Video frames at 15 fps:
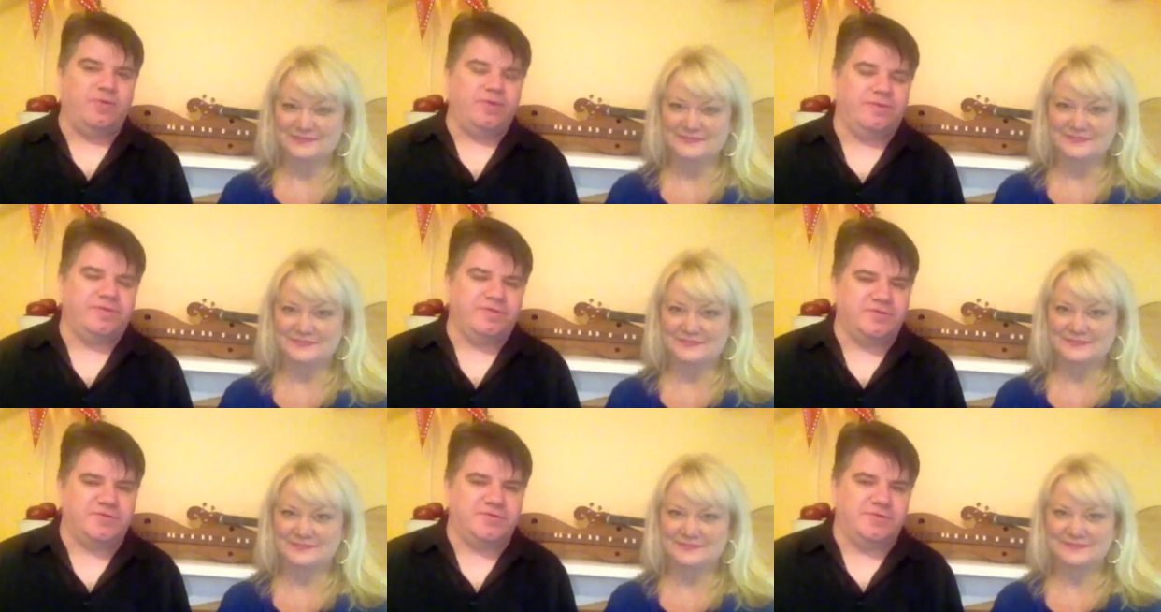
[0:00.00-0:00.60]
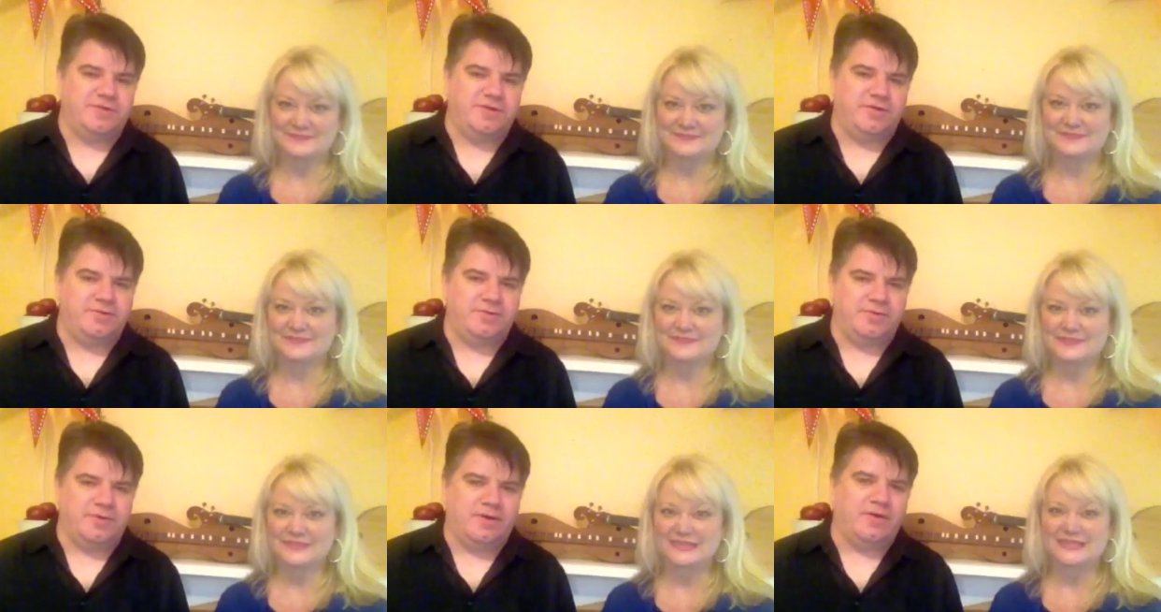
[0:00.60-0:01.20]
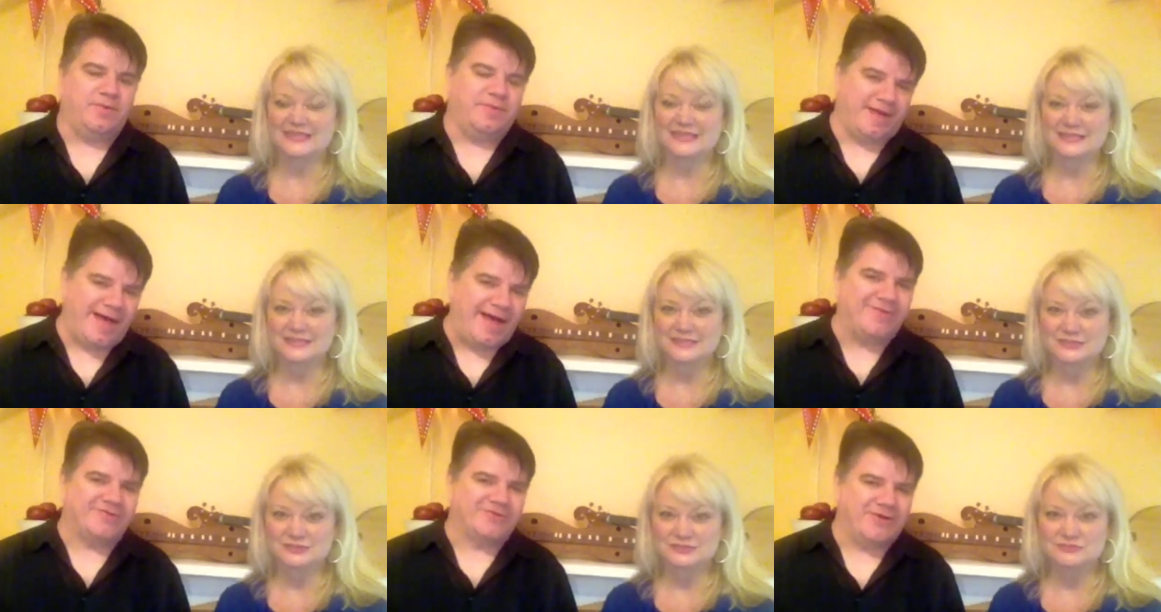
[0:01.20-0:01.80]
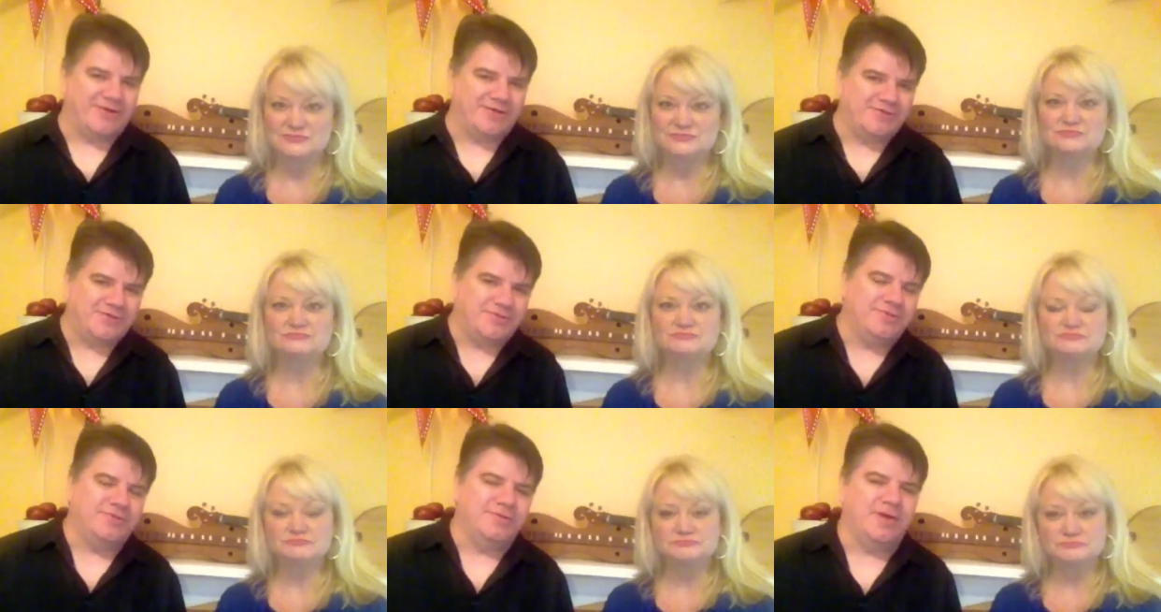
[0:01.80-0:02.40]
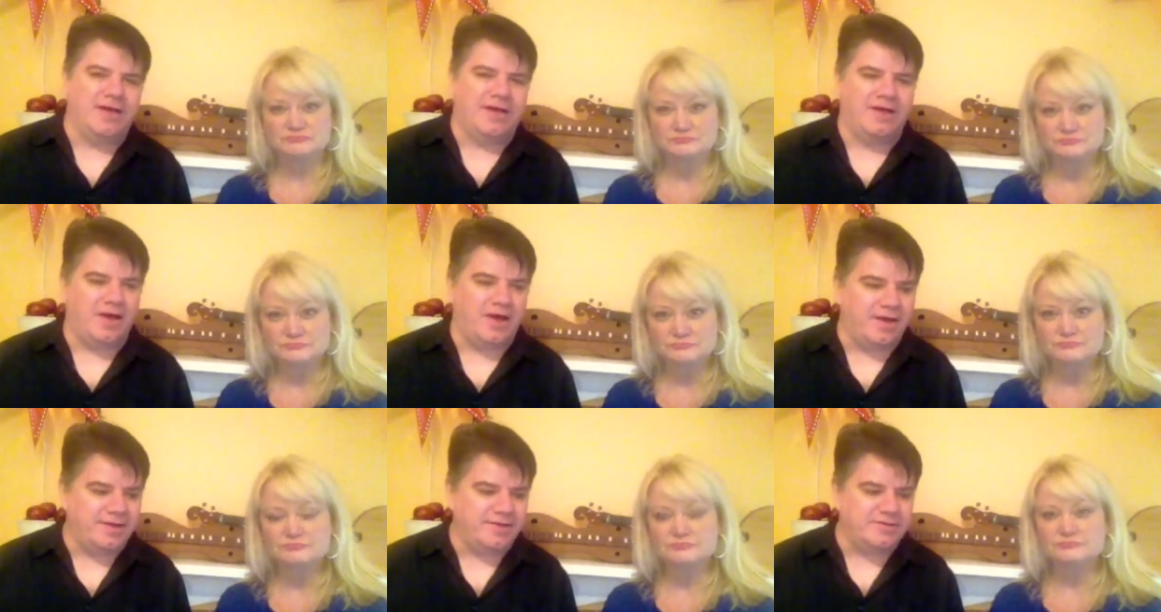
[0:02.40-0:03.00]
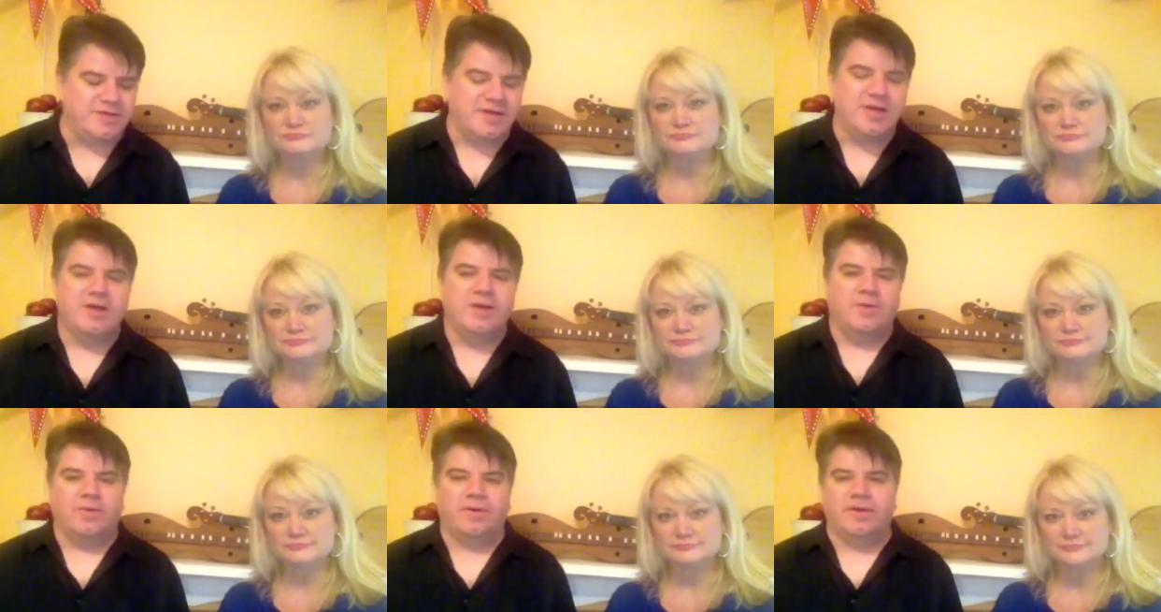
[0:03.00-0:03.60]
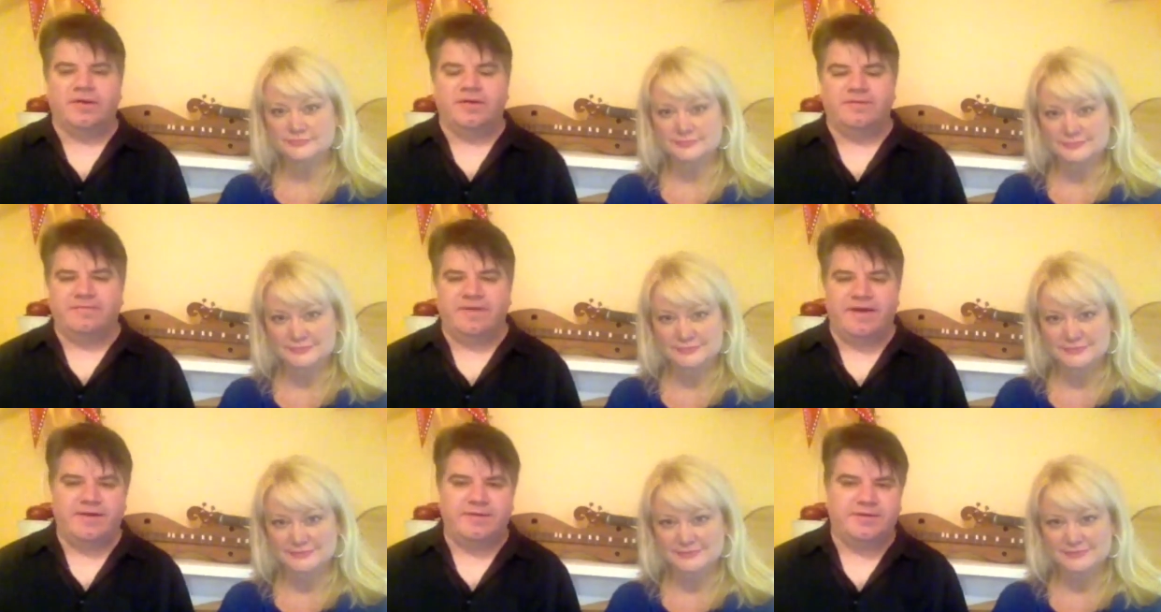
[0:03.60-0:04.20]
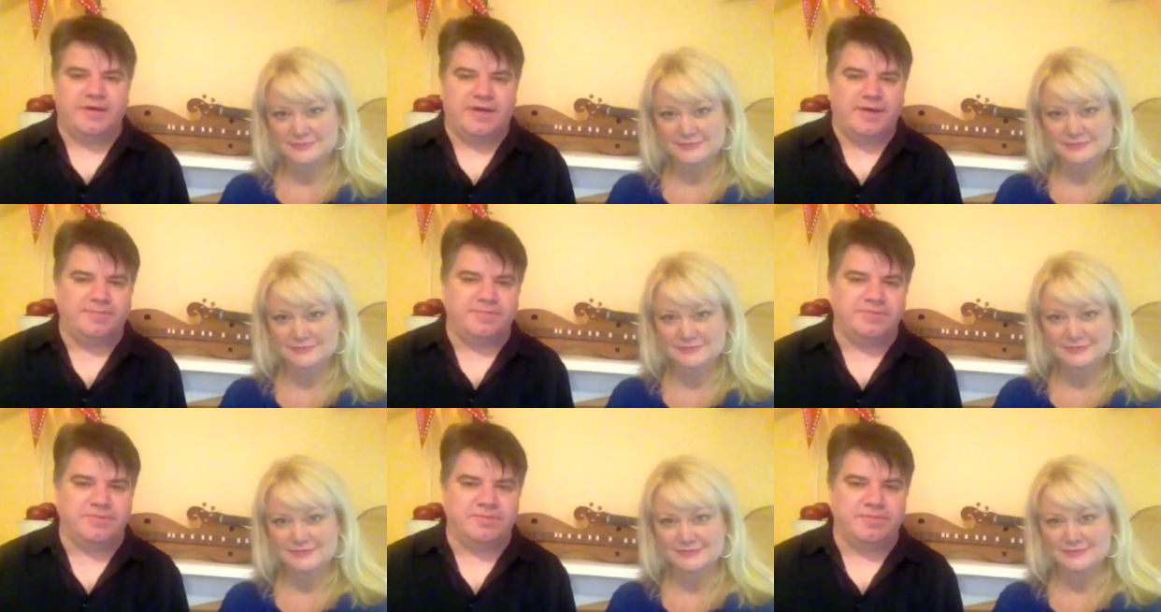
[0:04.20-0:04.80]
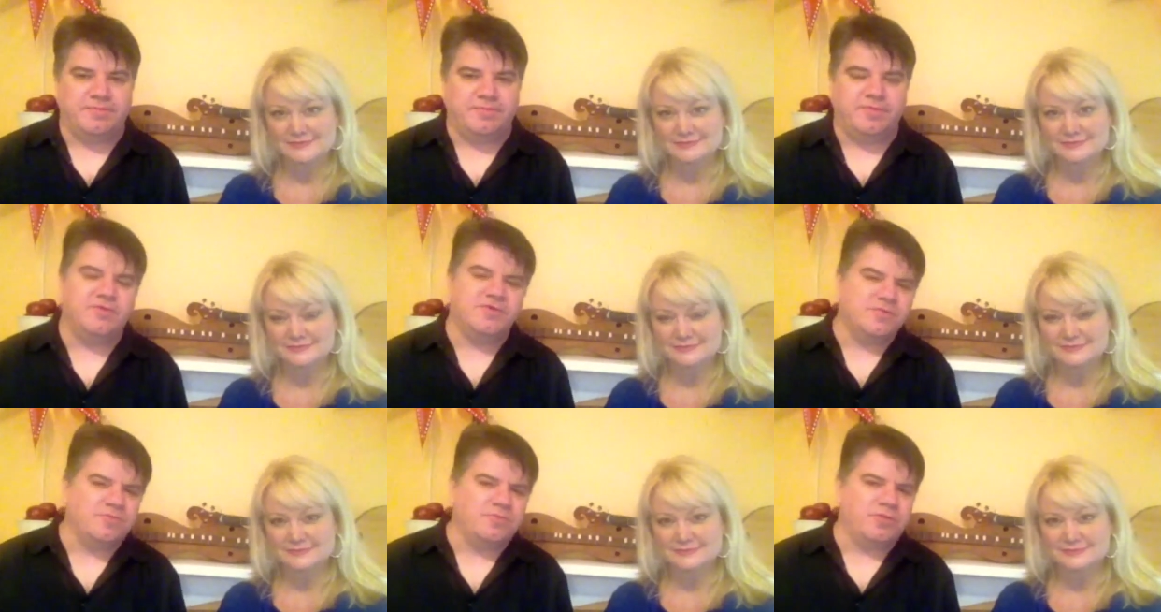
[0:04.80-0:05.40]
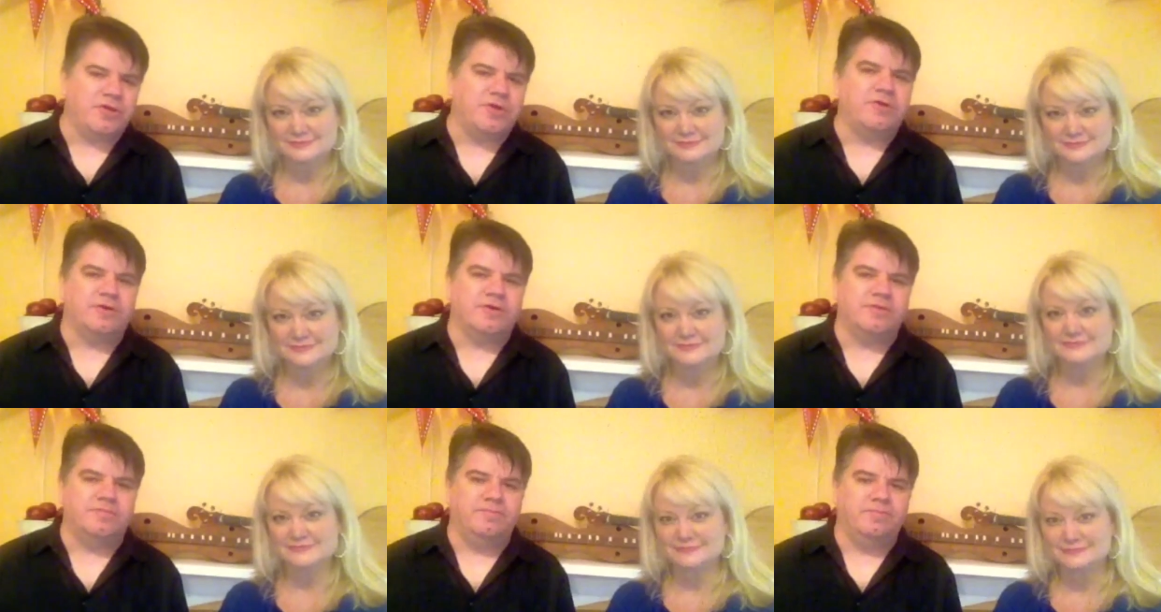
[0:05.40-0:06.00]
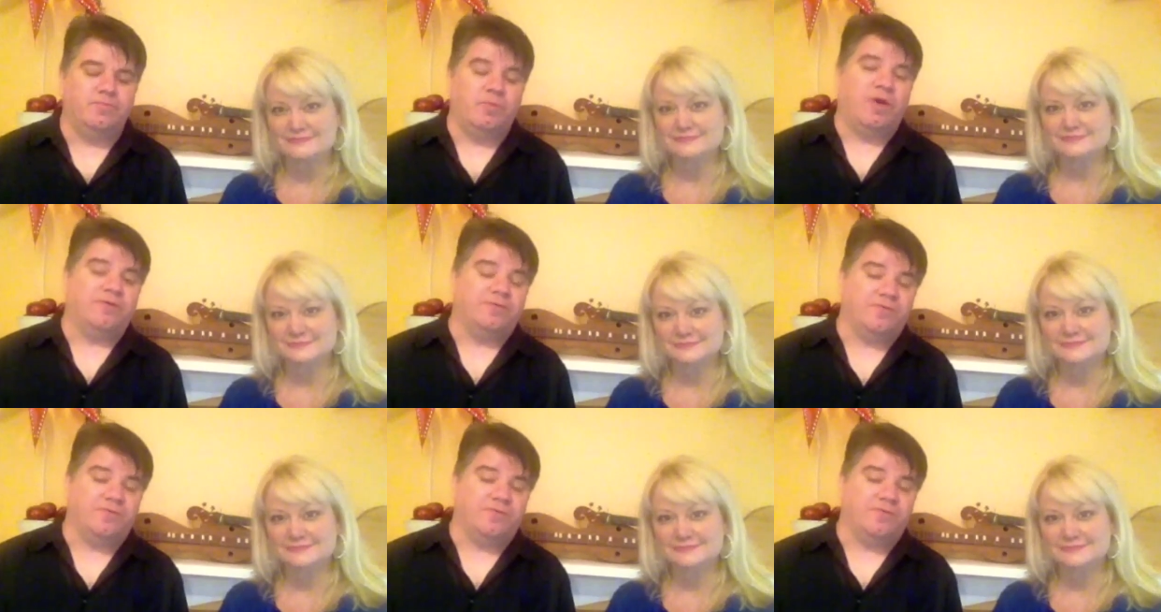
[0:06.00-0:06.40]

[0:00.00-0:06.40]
Speaker 1: with the studio, uh, with a house concert uh, audience. We're going to invite um, some, there's some pretty good, well,